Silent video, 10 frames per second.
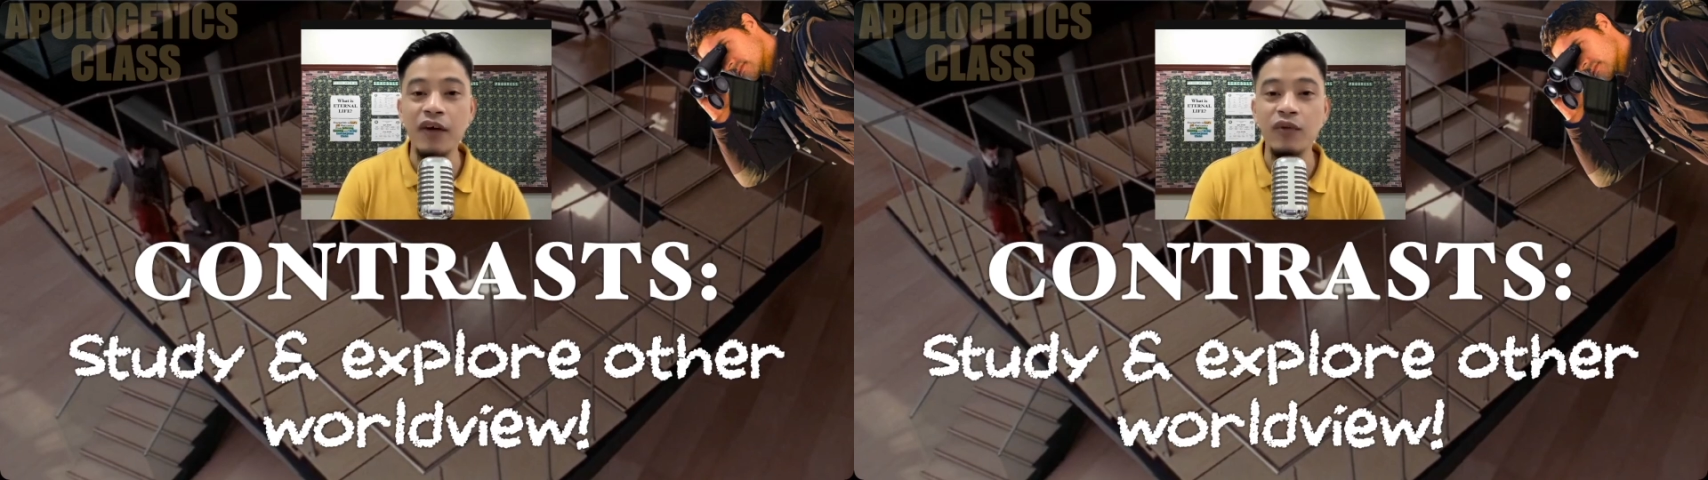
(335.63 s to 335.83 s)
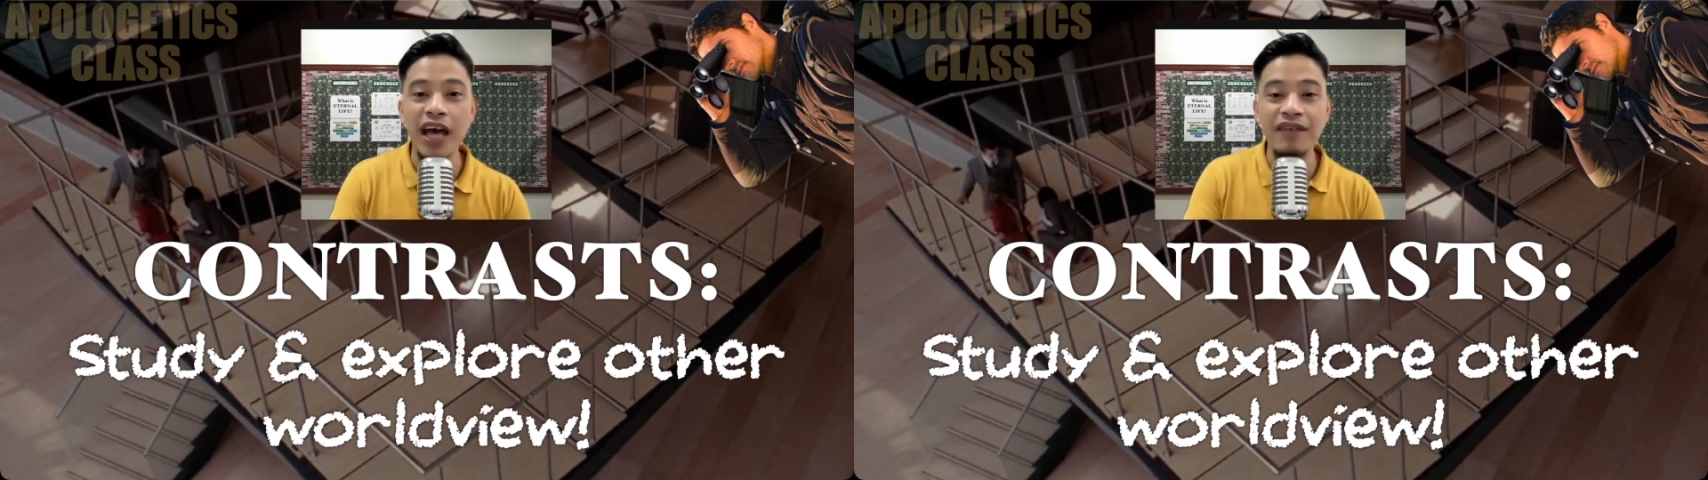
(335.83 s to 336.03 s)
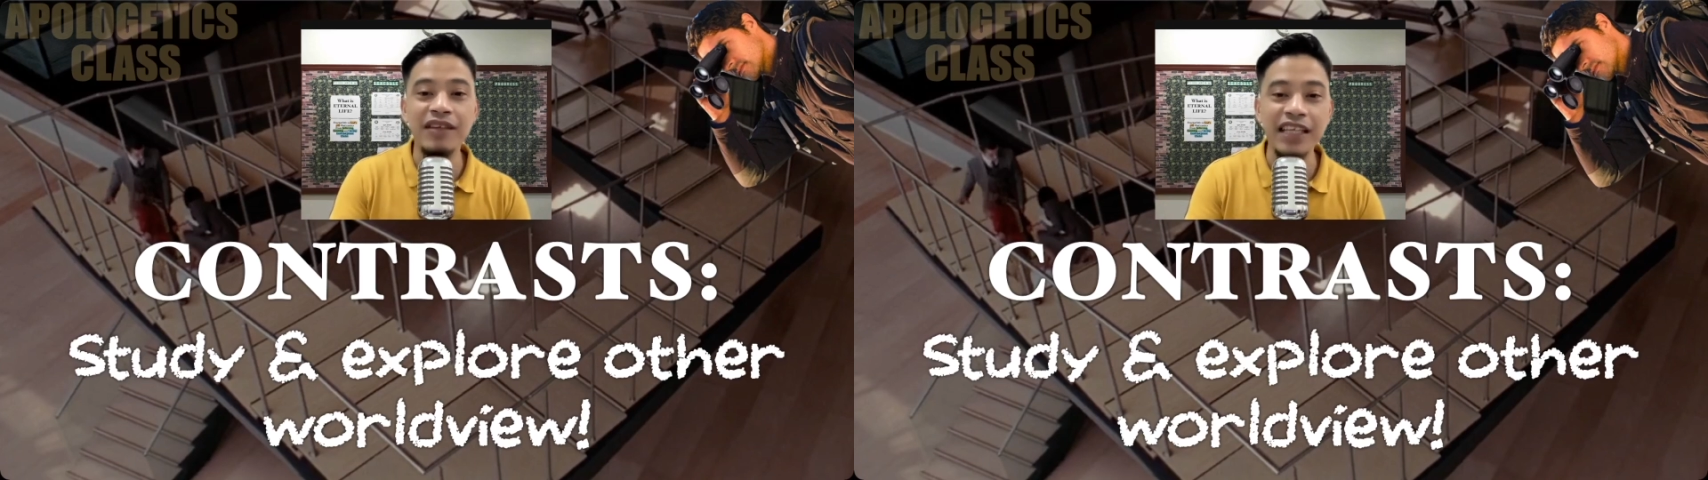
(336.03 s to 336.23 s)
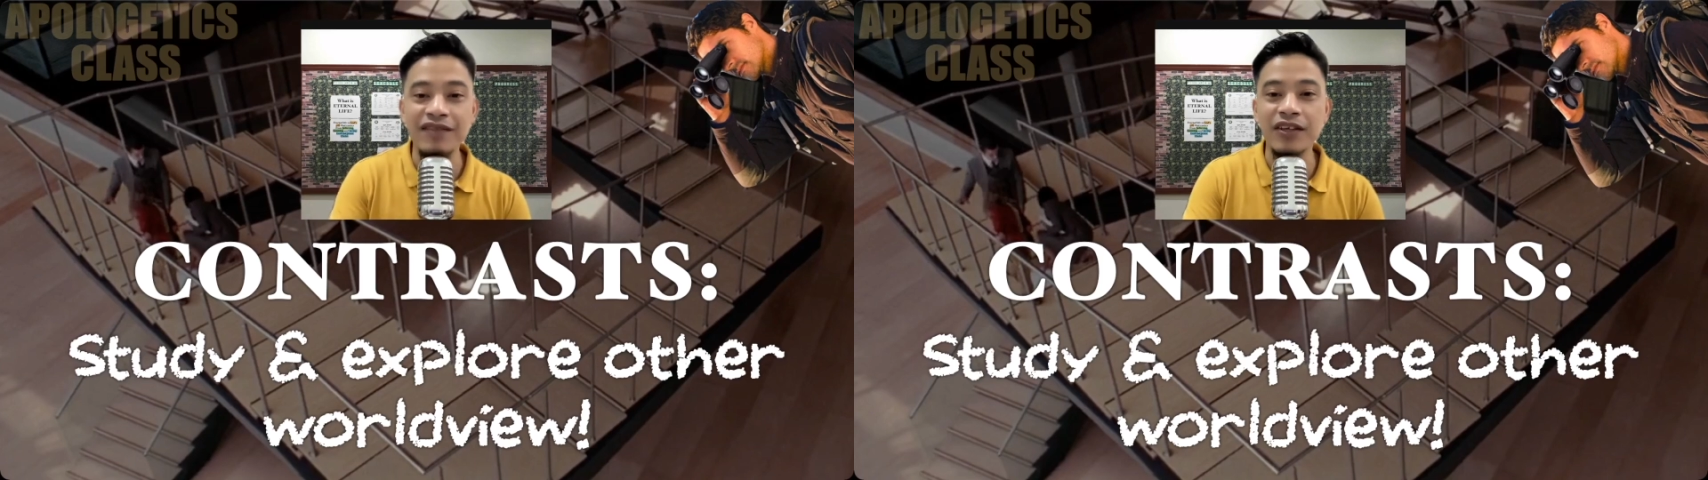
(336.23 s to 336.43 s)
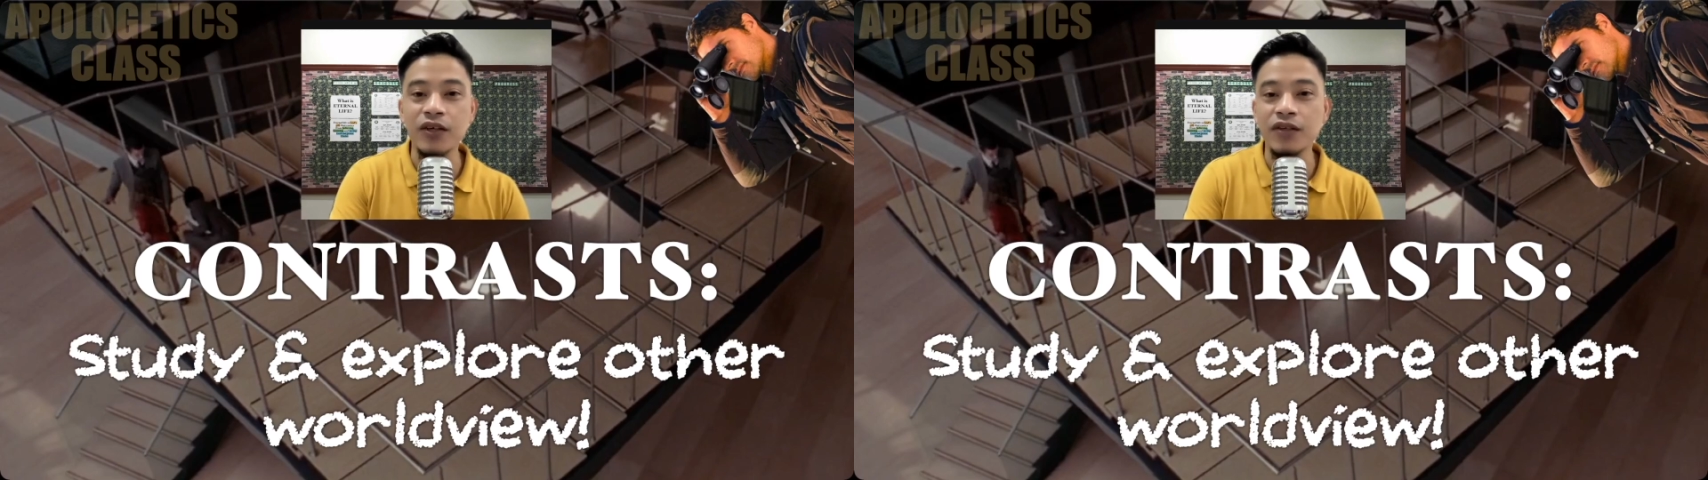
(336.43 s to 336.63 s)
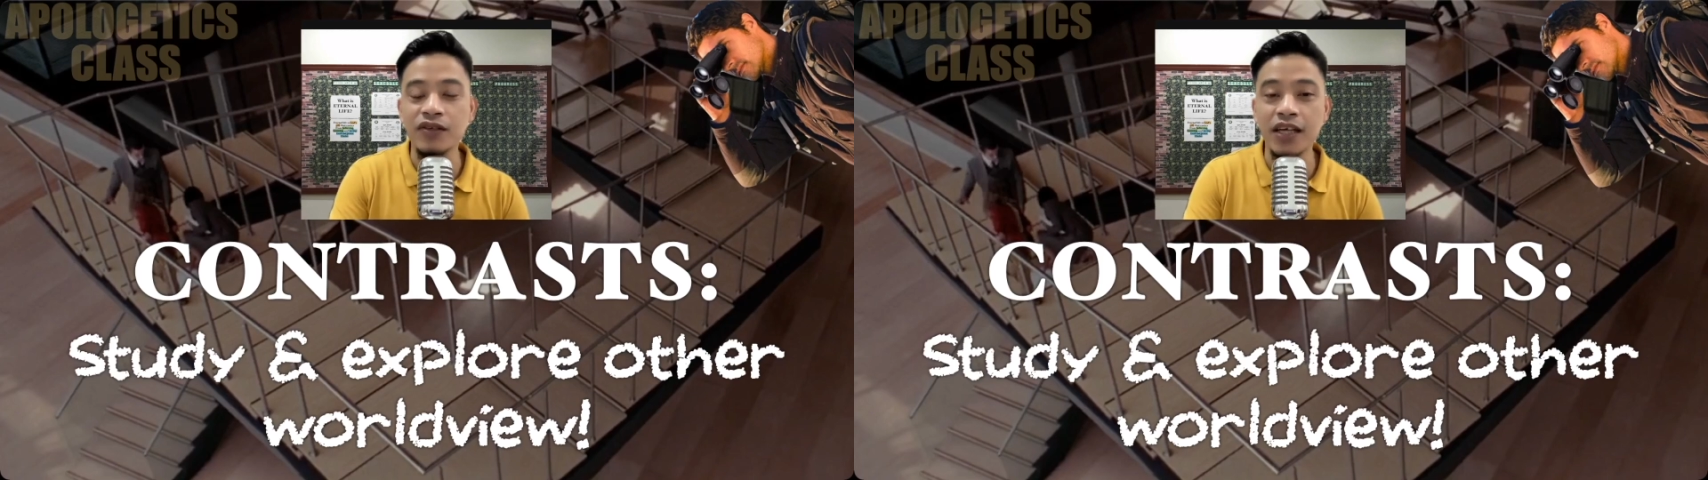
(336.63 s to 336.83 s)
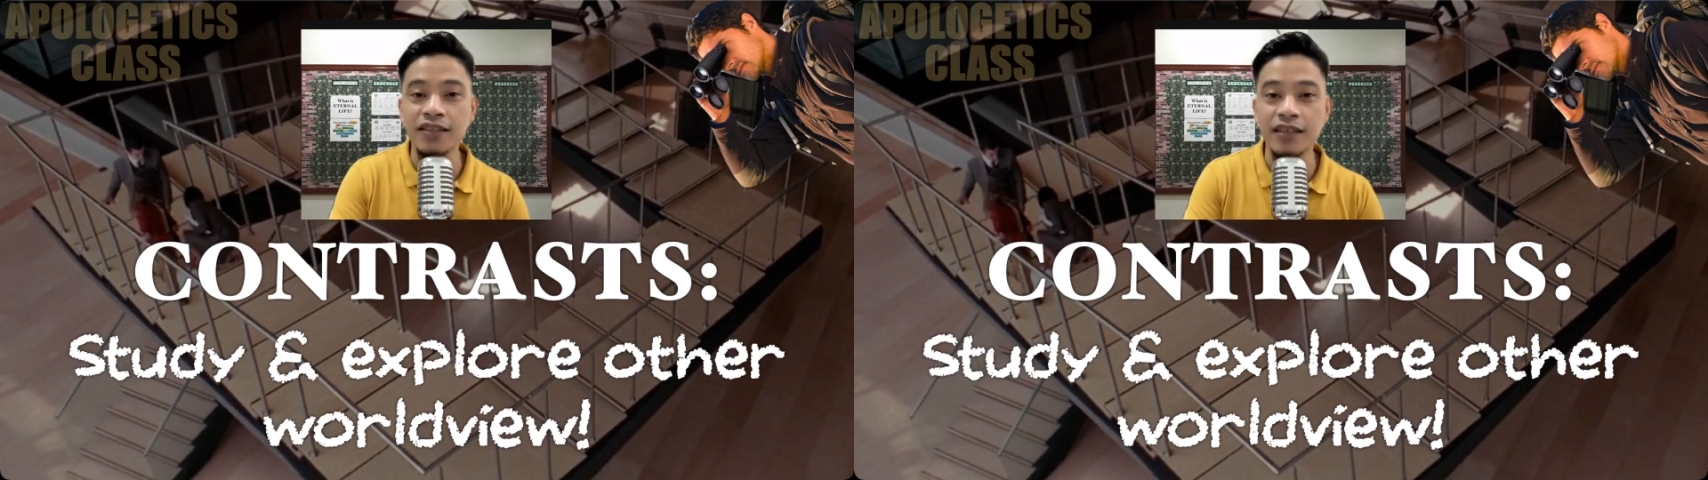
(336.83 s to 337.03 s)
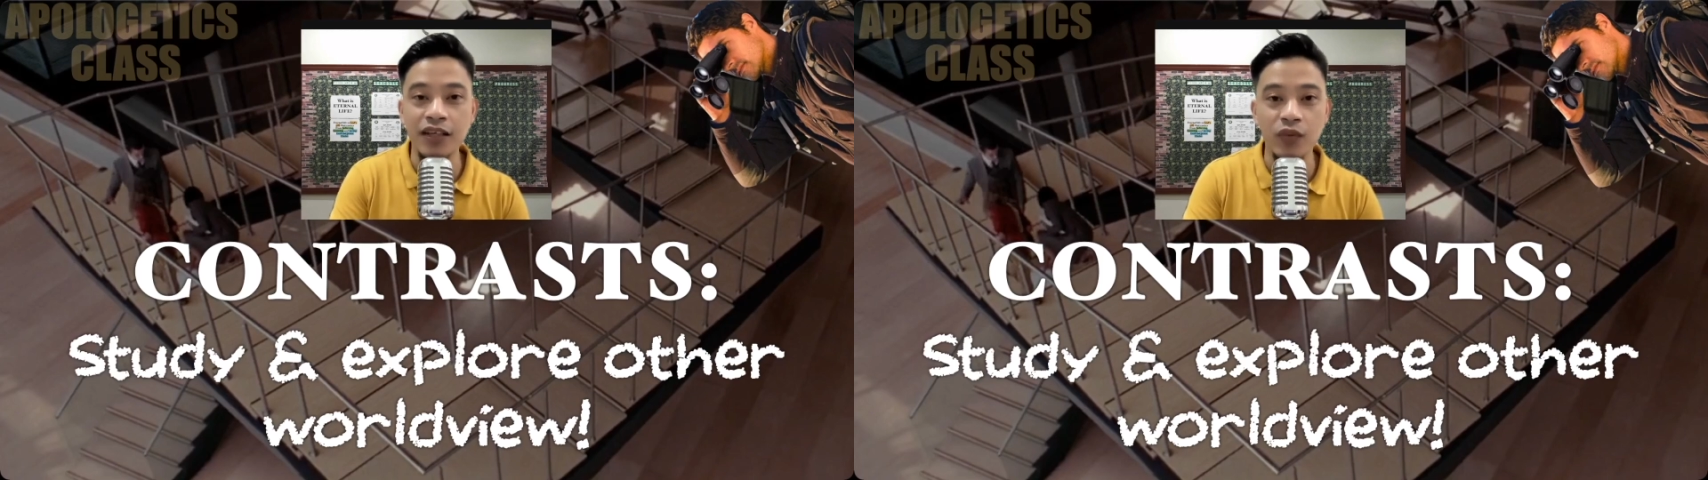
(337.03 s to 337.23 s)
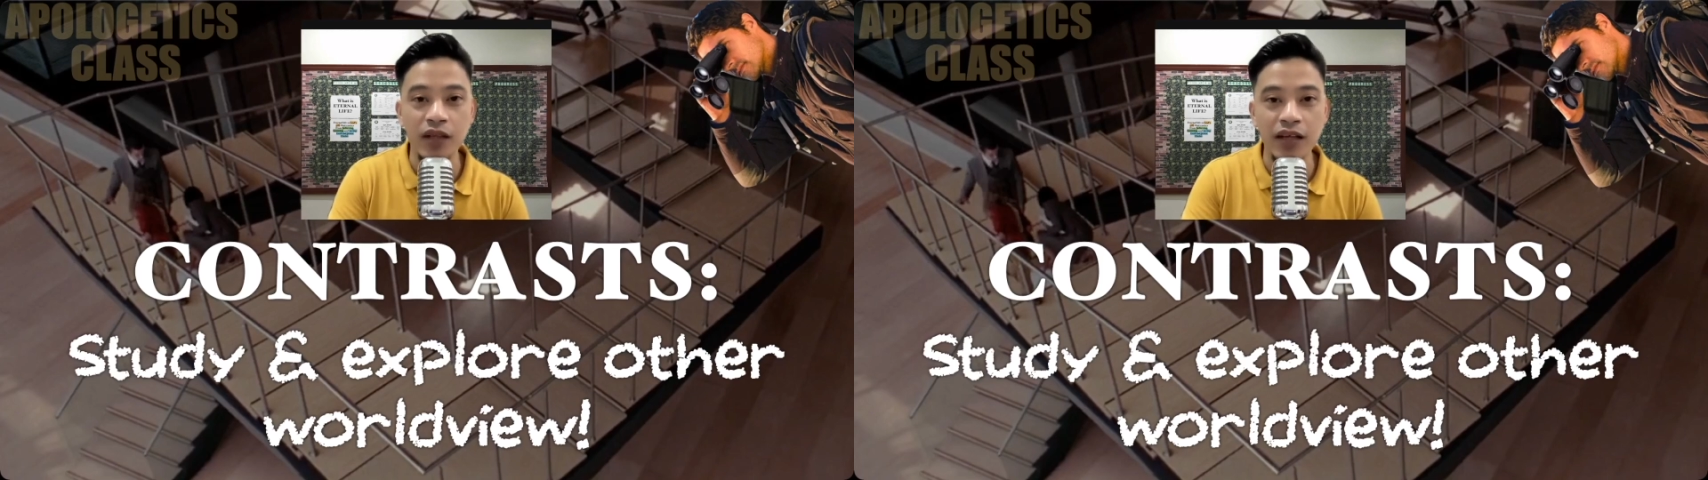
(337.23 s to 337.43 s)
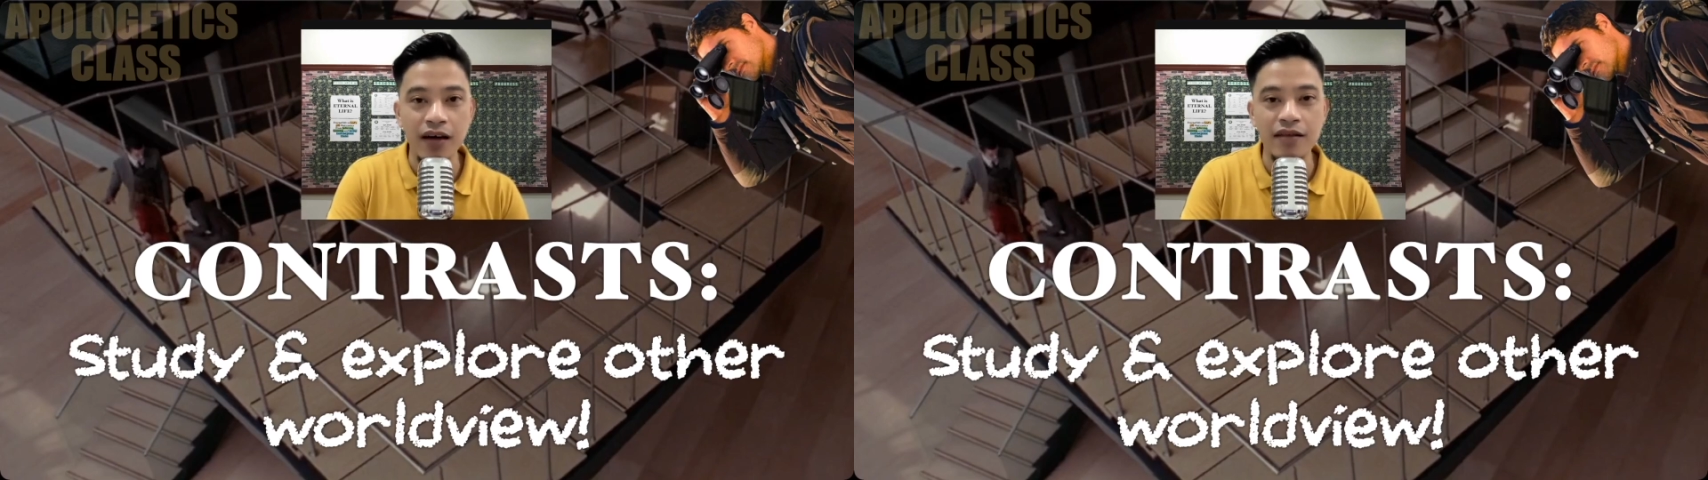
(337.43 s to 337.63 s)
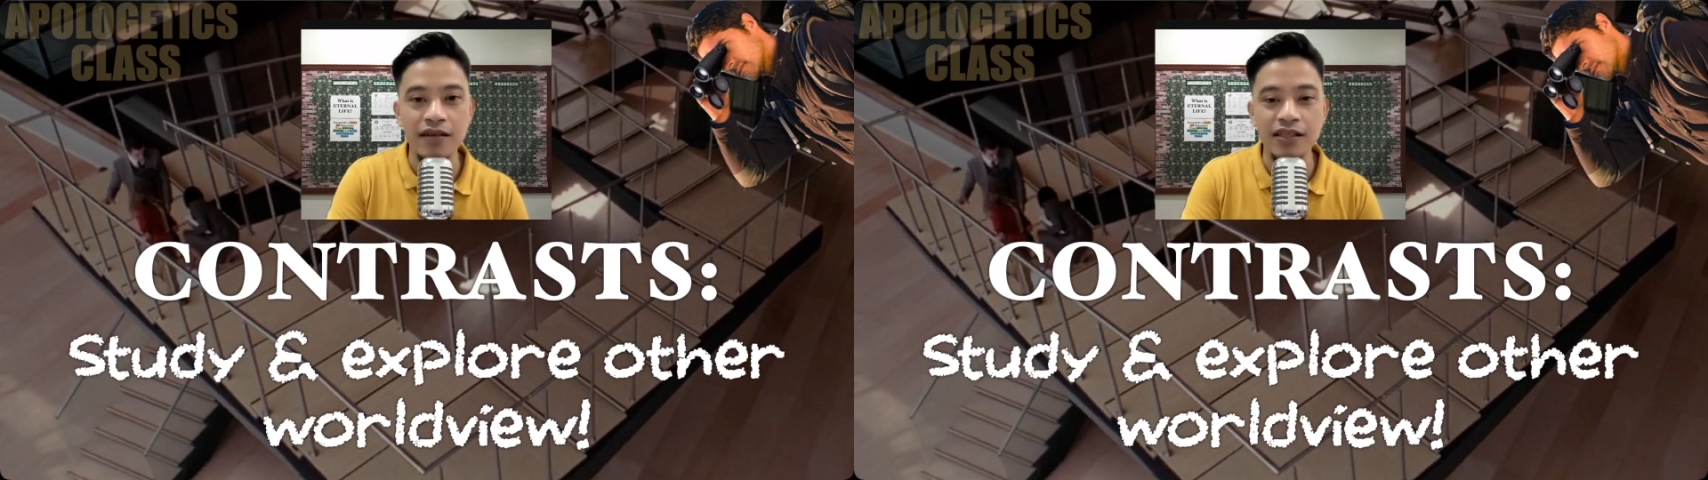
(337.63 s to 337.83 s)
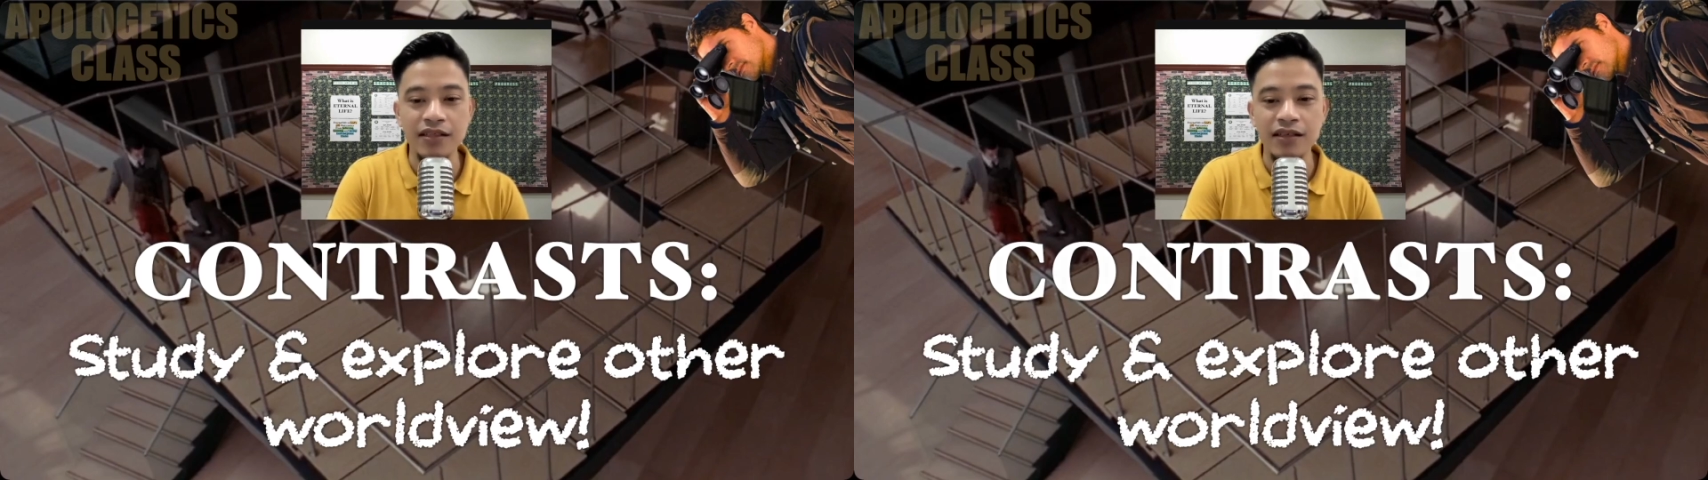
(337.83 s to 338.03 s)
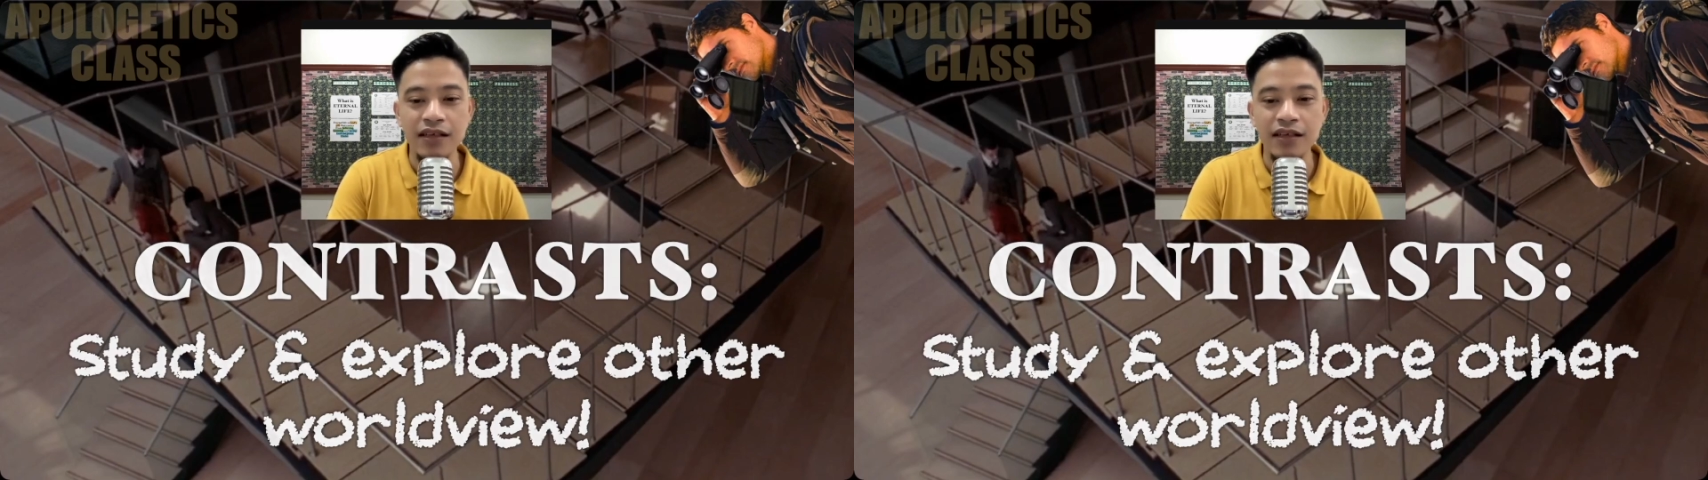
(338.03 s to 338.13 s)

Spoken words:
haven't even contrasted it with others.